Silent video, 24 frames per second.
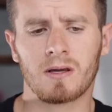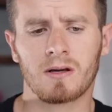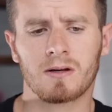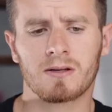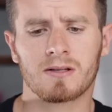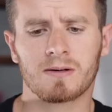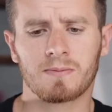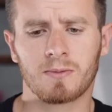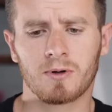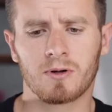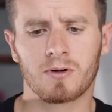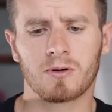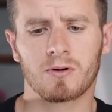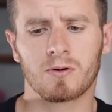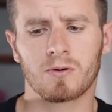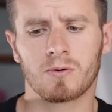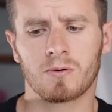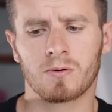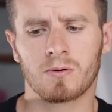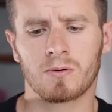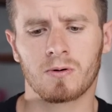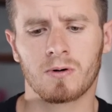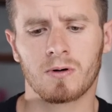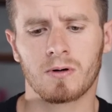Someone
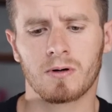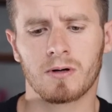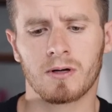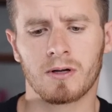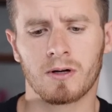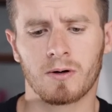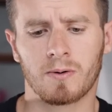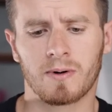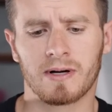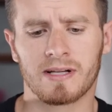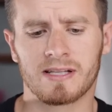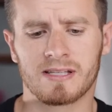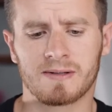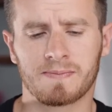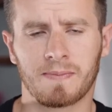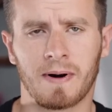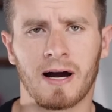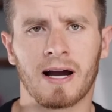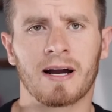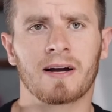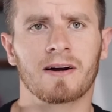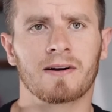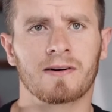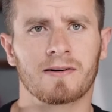who, you know,
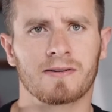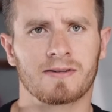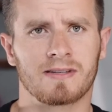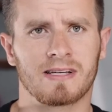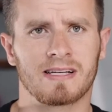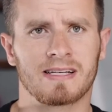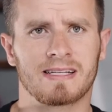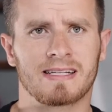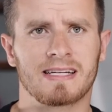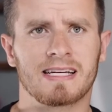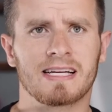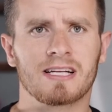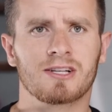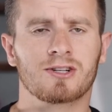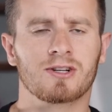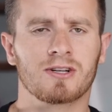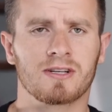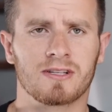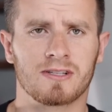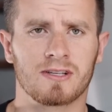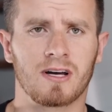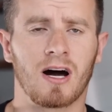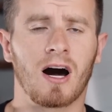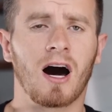inspires and
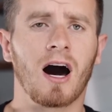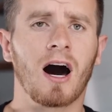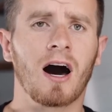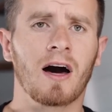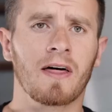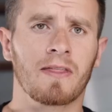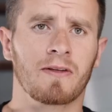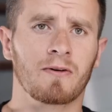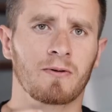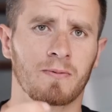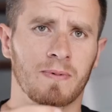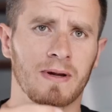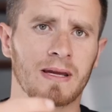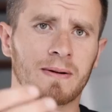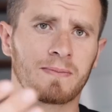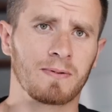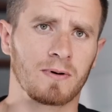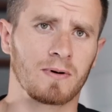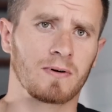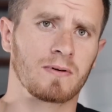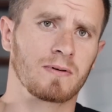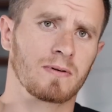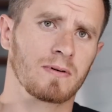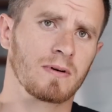teaches other
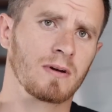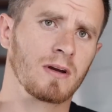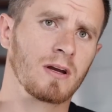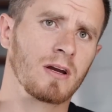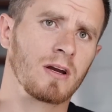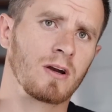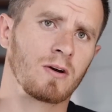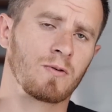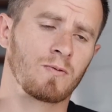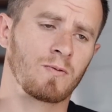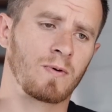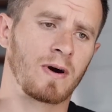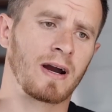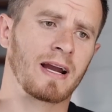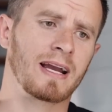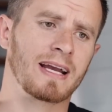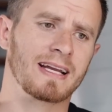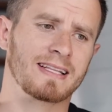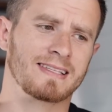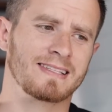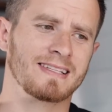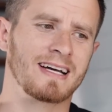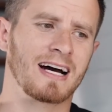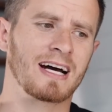people, right?
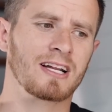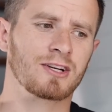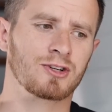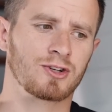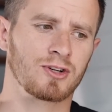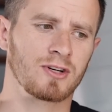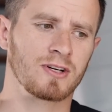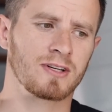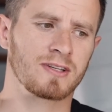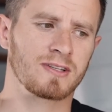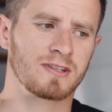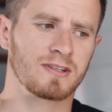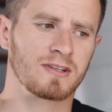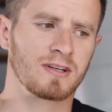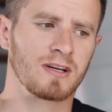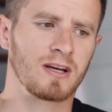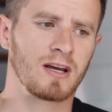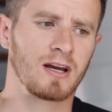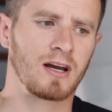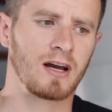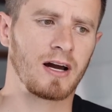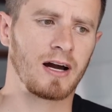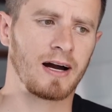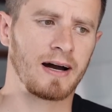It's not just
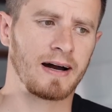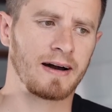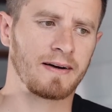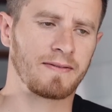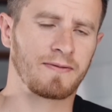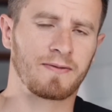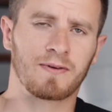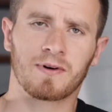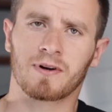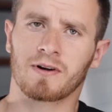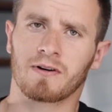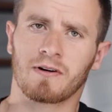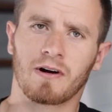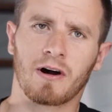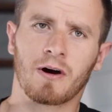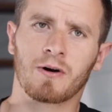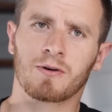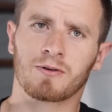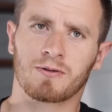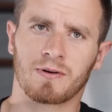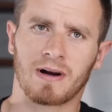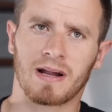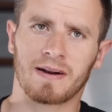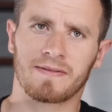uh, for your
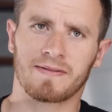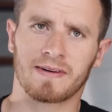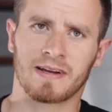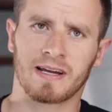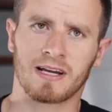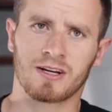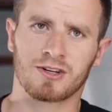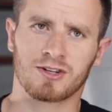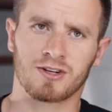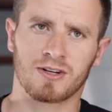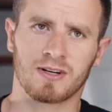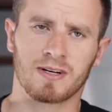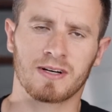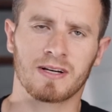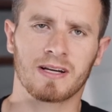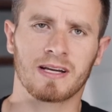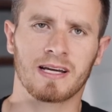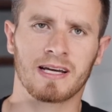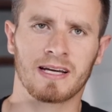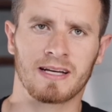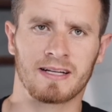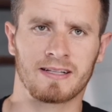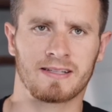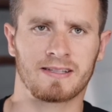own gratification.
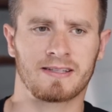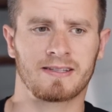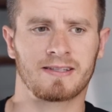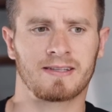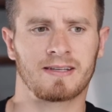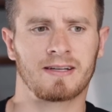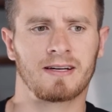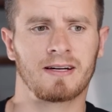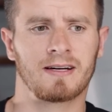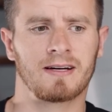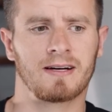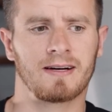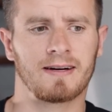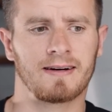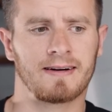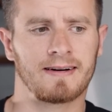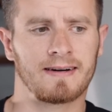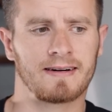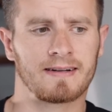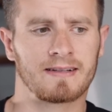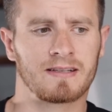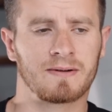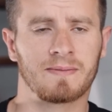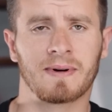It's
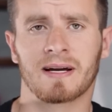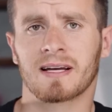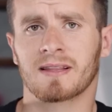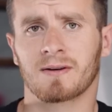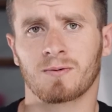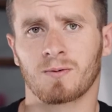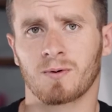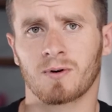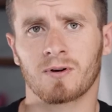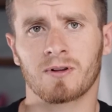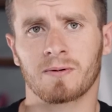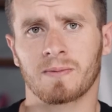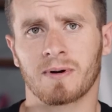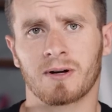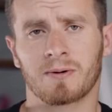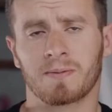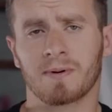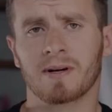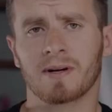uh, to make the world a better